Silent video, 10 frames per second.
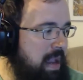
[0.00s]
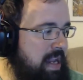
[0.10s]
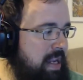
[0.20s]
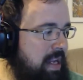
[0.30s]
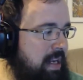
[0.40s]

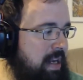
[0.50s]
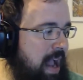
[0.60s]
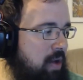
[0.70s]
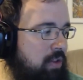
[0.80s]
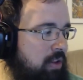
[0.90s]
Making it
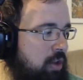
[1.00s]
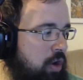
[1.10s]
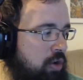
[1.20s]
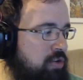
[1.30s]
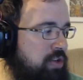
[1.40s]
now the
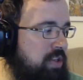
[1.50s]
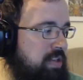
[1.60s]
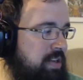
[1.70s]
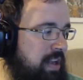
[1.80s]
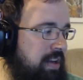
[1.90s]

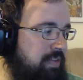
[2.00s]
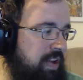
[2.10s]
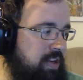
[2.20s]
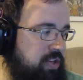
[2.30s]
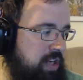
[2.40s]
largest
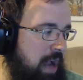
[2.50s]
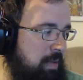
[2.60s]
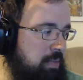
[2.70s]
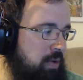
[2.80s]
comic